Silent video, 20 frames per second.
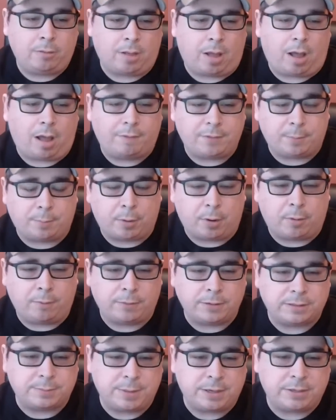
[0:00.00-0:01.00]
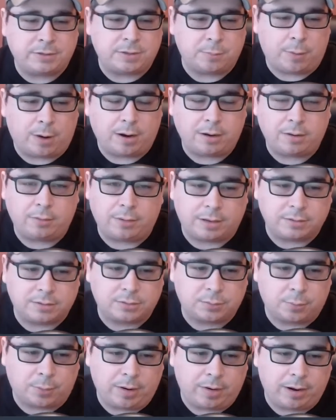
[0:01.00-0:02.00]
Hoeglaw, if you're pro free speech, then why are you
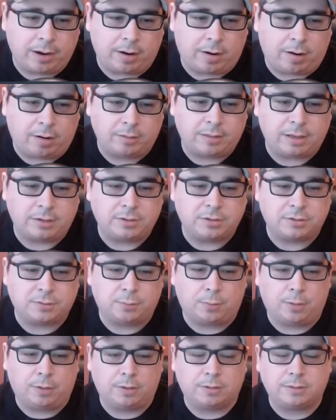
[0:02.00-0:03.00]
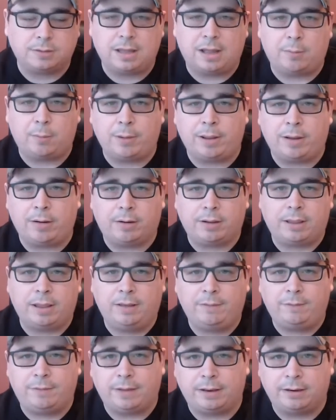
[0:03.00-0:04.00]
against swearing? Aren't they just words that we are
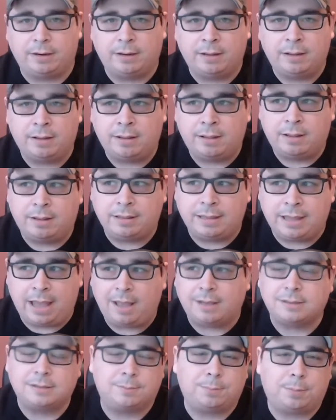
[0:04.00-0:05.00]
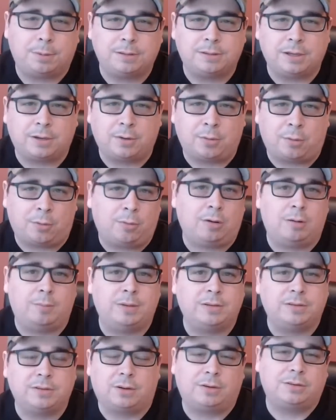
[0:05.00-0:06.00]
given? Yes, but
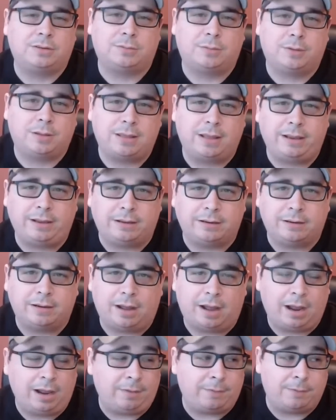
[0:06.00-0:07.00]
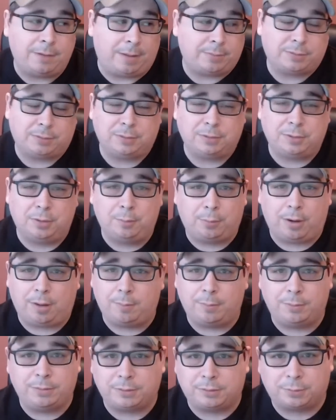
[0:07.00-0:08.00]
decorum is also a thing. I have absolutely no
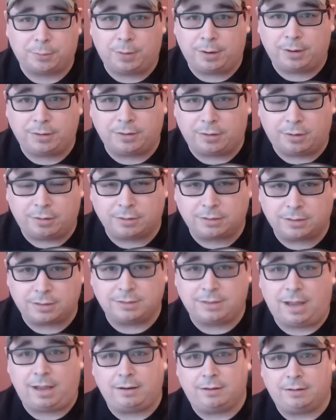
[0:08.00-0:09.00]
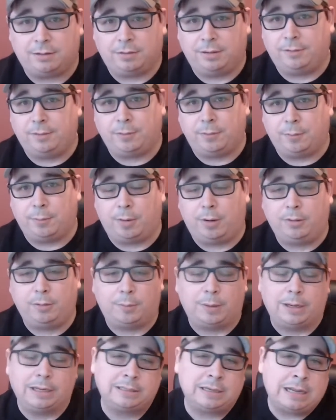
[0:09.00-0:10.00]
problem with you swearing to your heart's content in your living room or
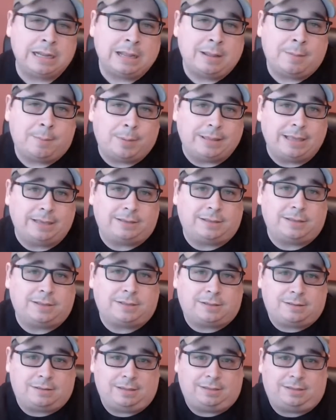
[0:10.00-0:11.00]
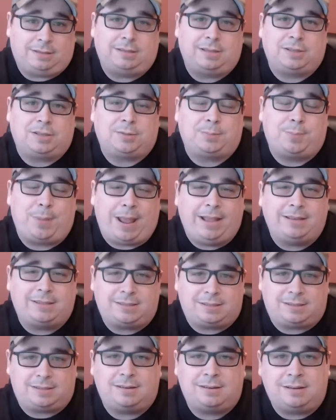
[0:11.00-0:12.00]
otherwise. But this is this is the
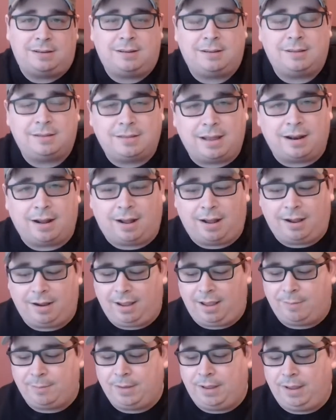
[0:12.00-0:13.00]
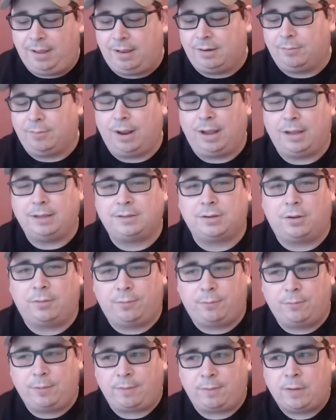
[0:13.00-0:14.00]
space that I am in, right?
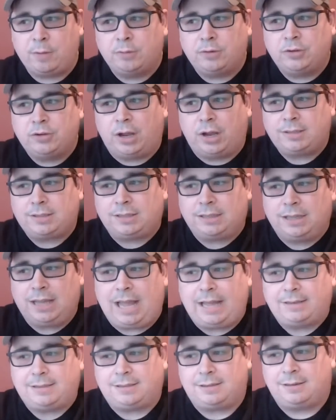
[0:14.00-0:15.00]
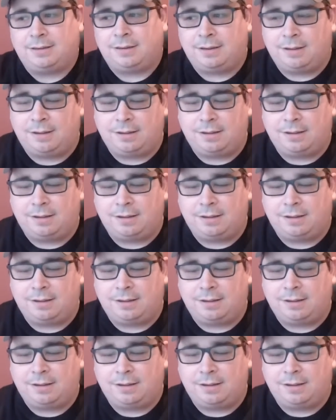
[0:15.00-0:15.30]
So if, if you just let